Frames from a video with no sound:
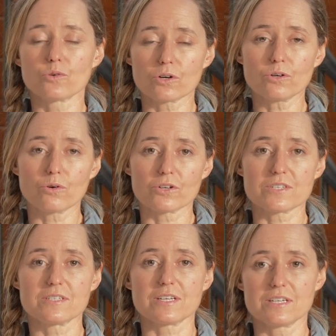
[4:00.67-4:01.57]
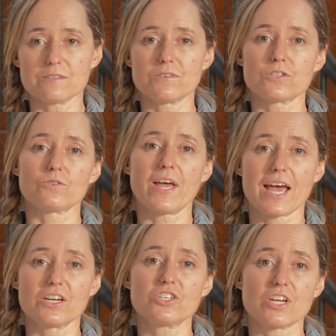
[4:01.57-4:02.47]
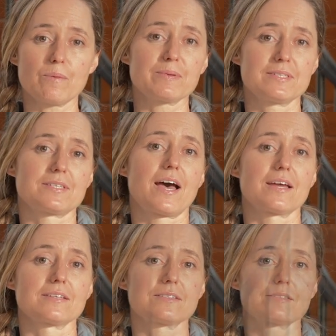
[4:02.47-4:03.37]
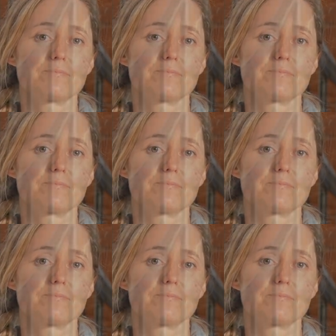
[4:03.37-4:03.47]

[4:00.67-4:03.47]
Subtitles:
your horse's individual head shape and size.